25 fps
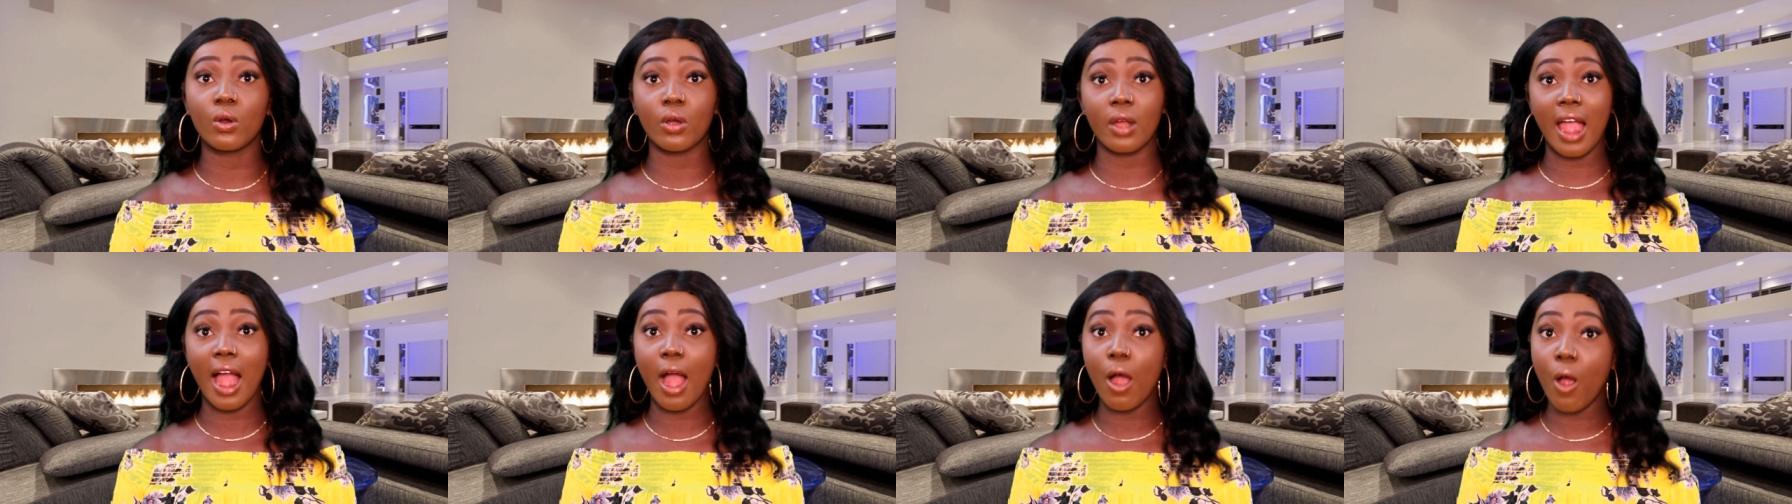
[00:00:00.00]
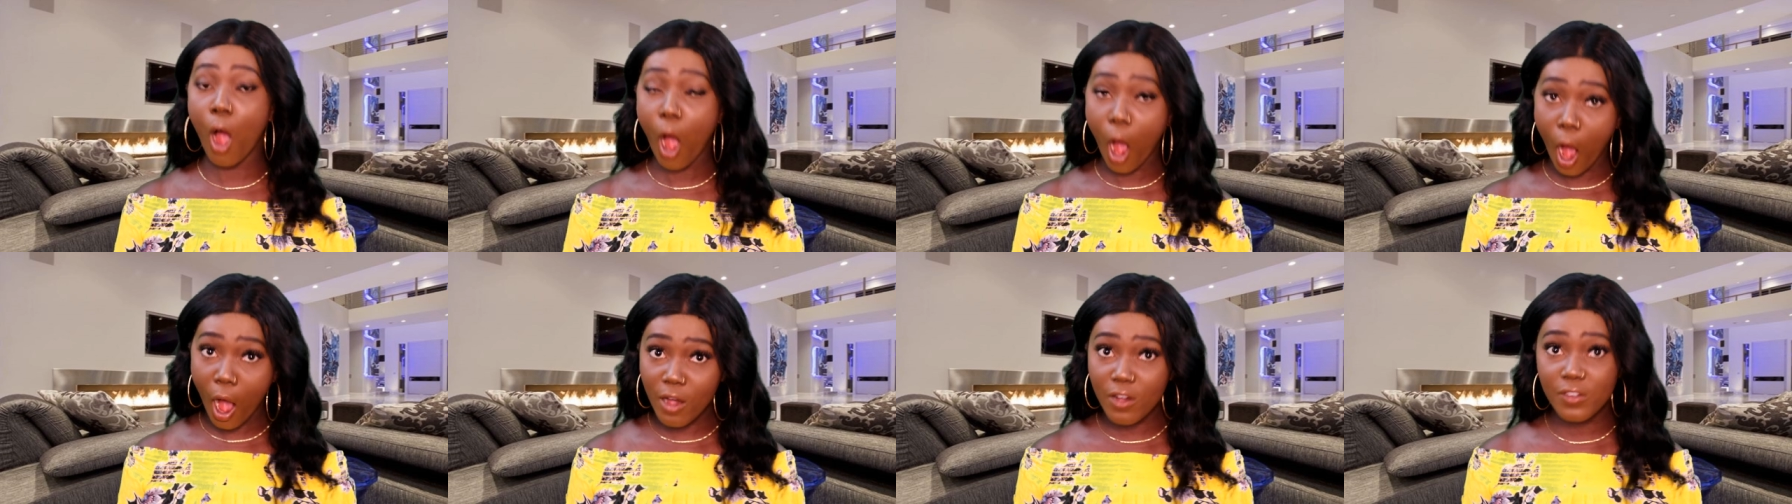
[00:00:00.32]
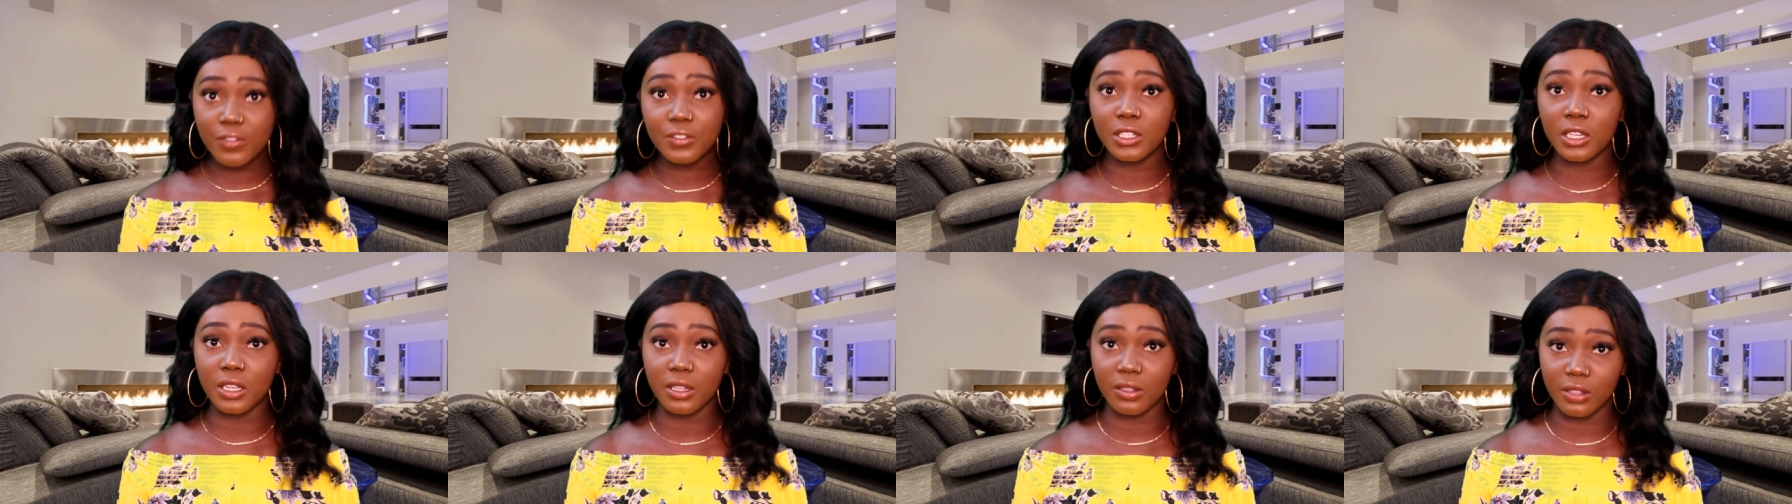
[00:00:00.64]
or how
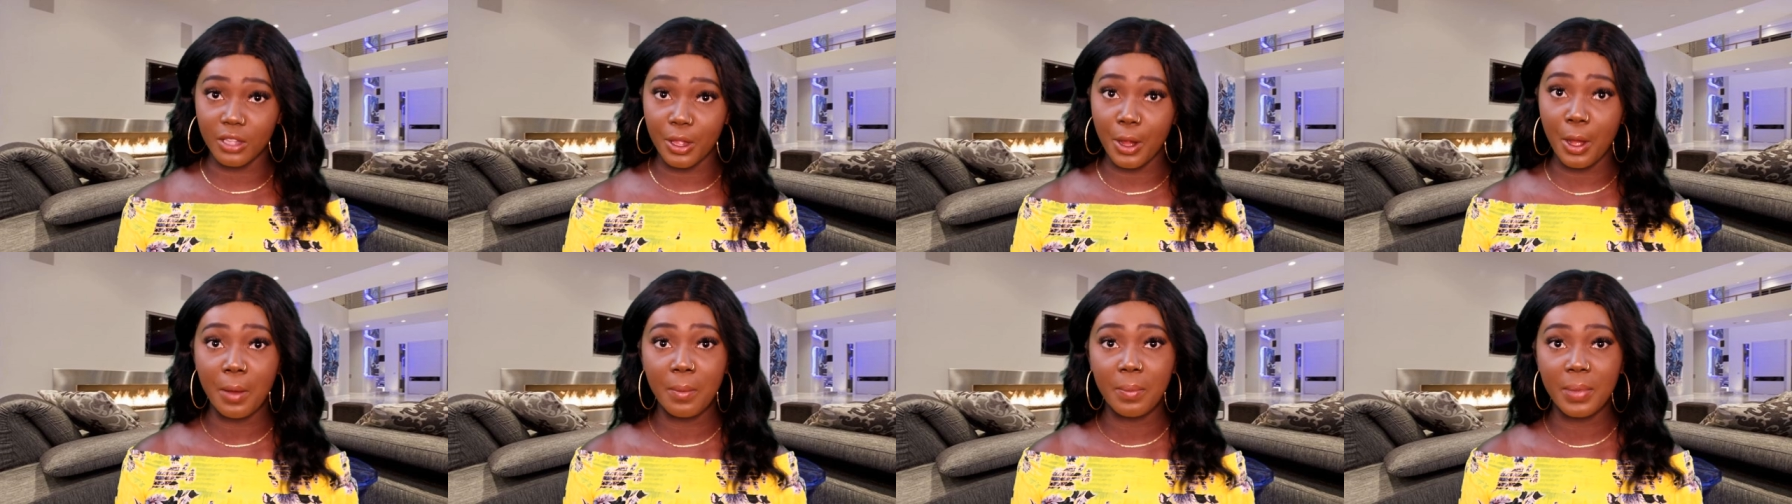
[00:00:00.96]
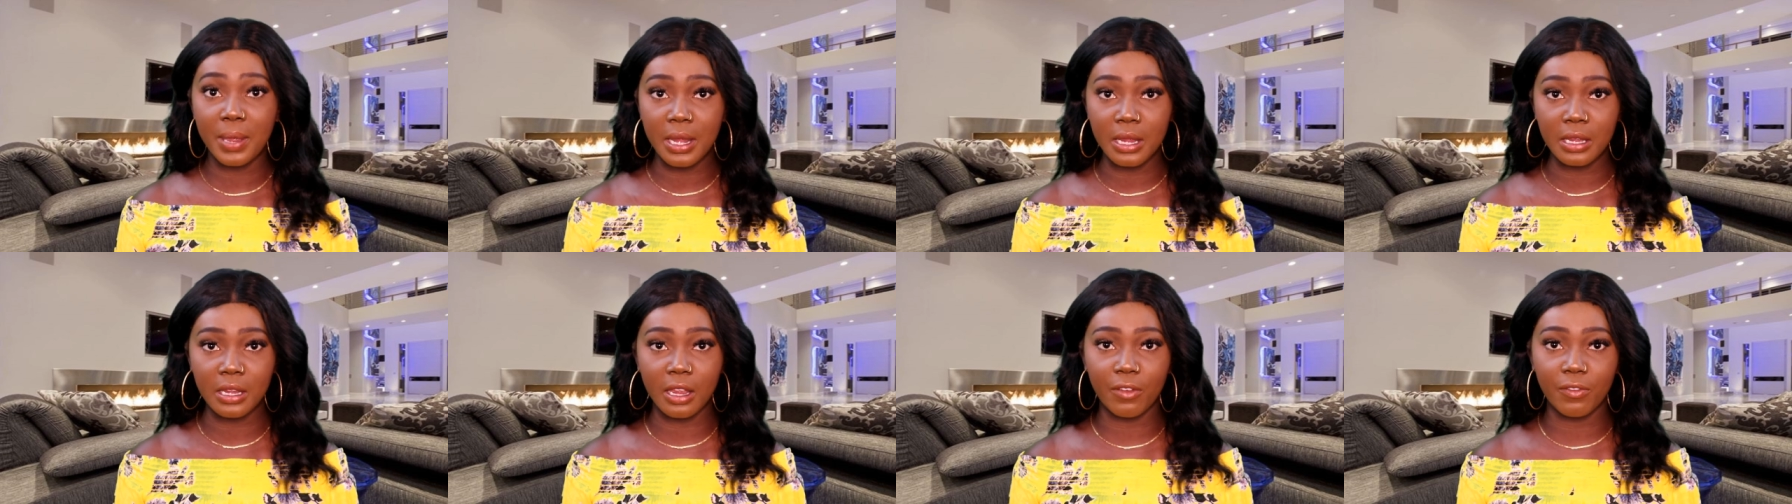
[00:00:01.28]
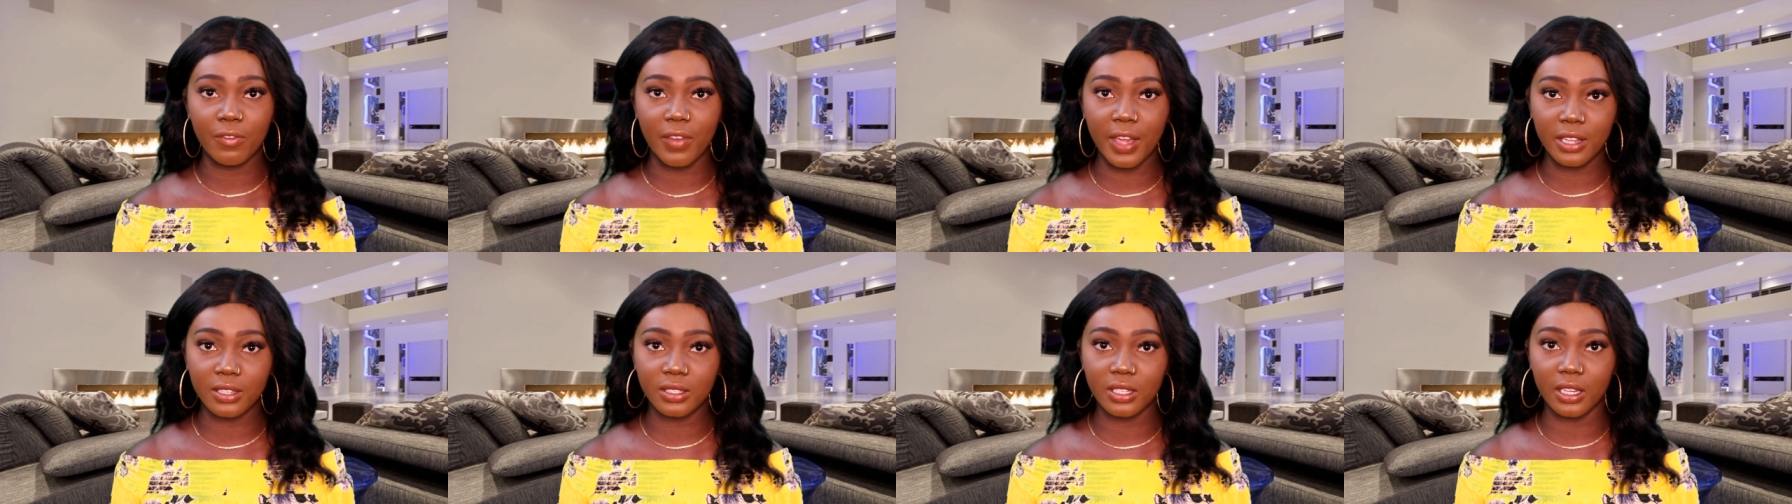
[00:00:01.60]
often they're being
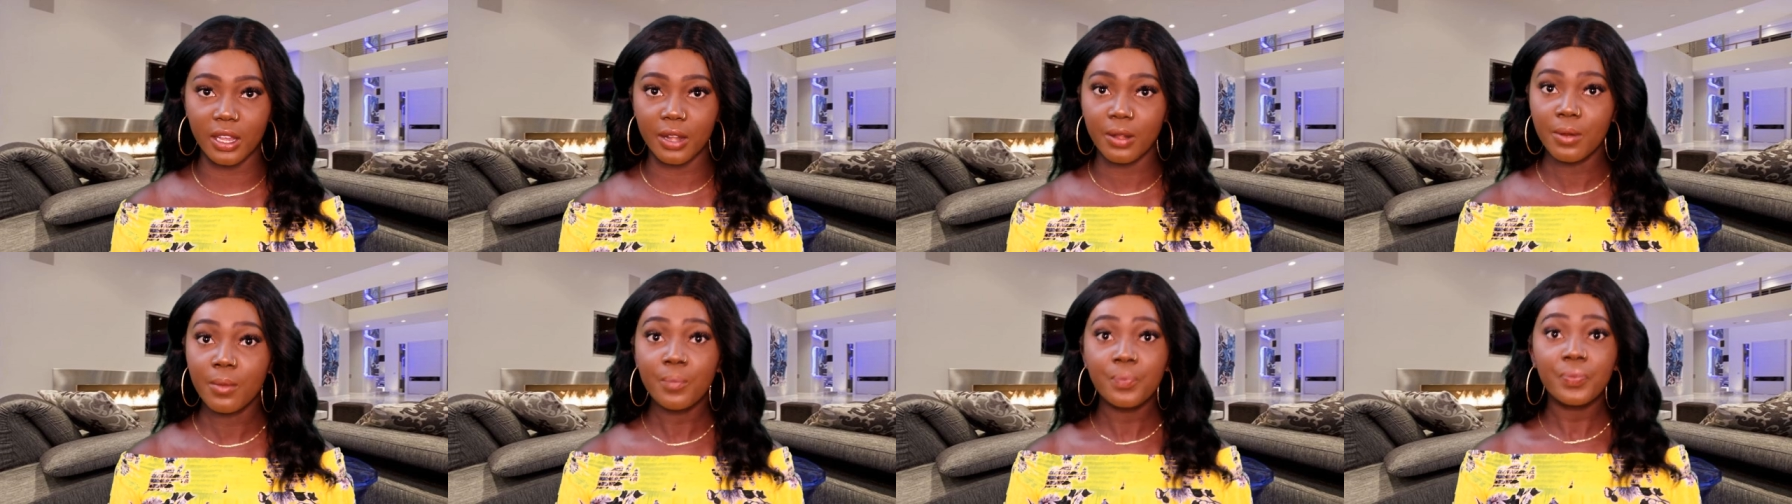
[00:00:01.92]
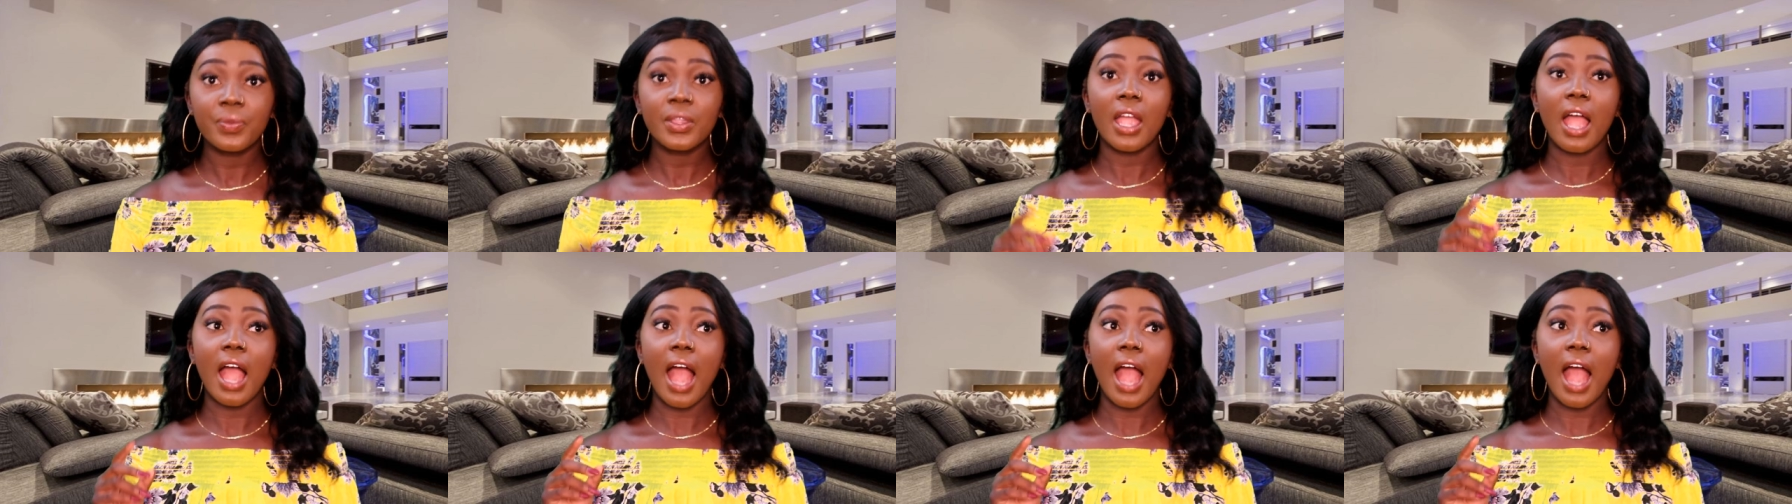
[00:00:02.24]
evicted.